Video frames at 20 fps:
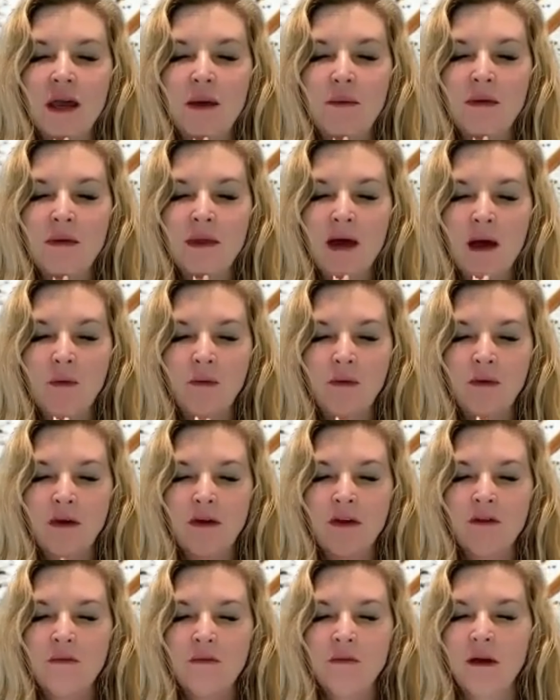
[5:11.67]
Keeping that
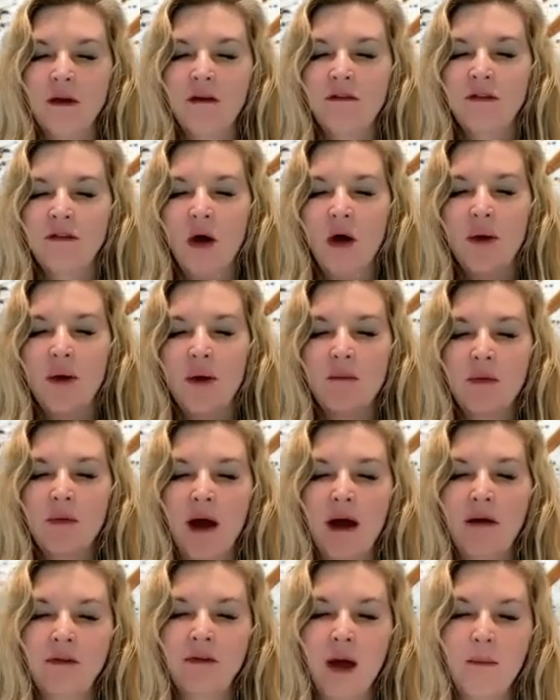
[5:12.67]
rhythmic flowing
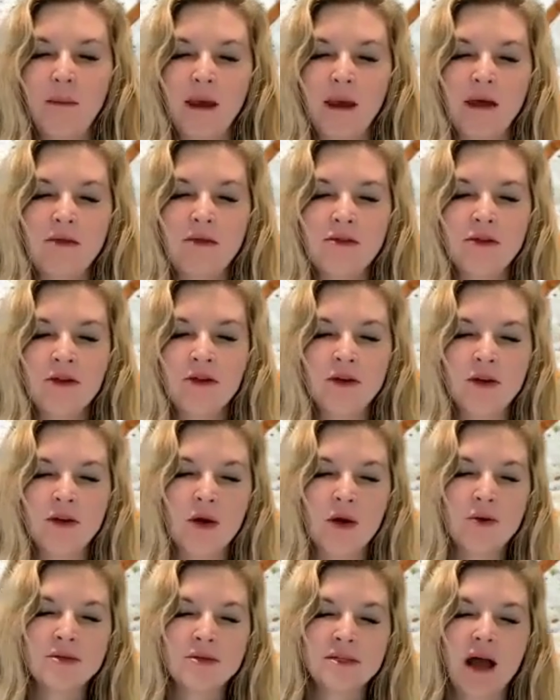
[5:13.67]
breath coming in through your
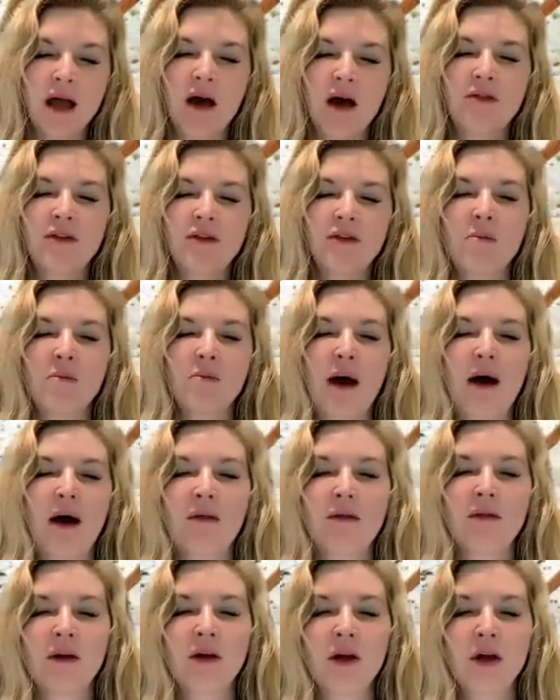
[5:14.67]
nose and out through your
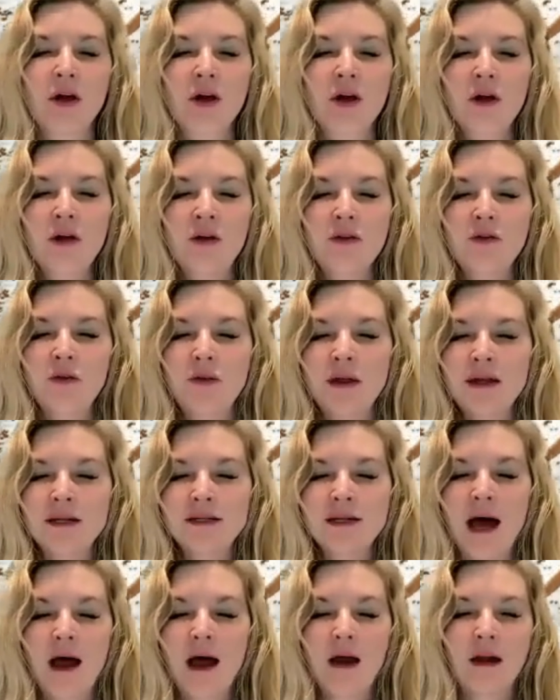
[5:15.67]
mouth through the
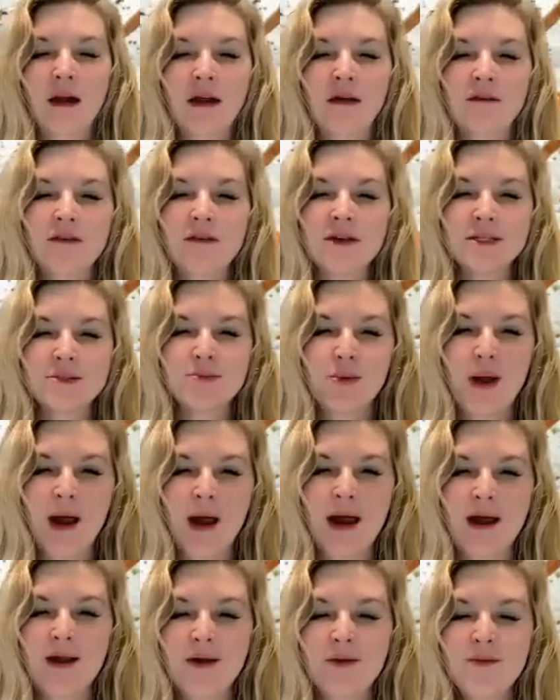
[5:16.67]
entirety of this
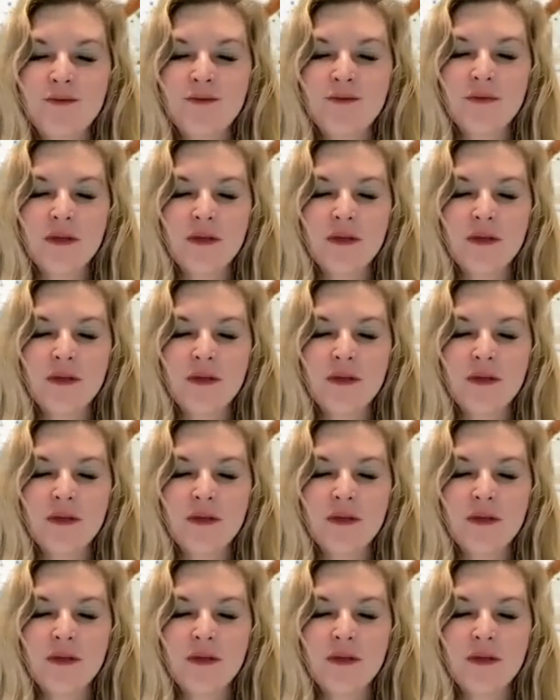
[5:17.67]
prayer.